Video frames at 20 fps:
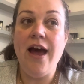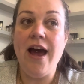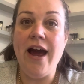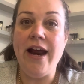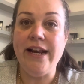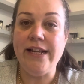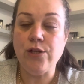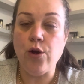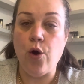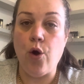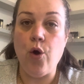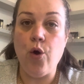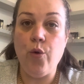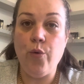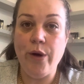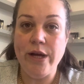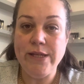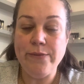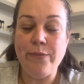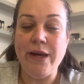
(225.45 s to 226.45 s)
And it's
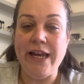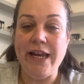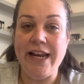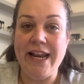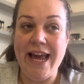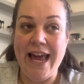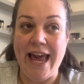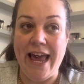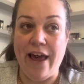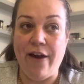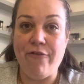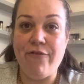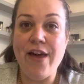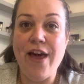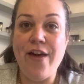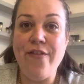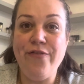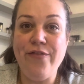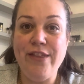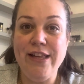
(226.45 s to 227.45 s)
always been if.
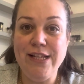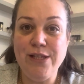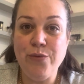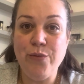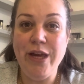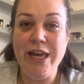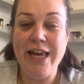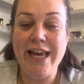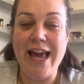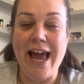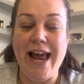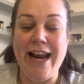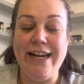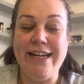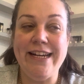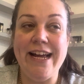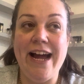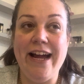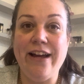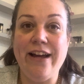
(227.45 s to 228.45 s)
And this
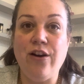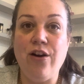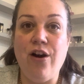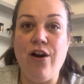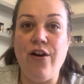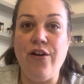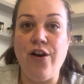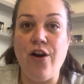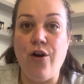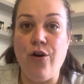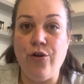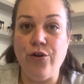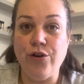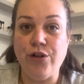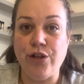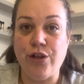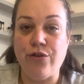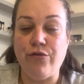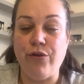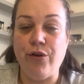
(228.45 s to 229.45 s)
weekend I got an
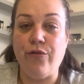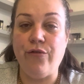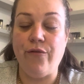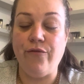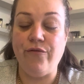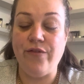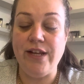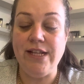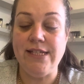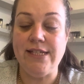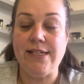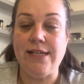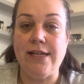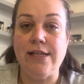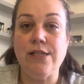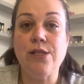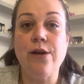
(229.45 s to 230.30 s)
order through from Vinted.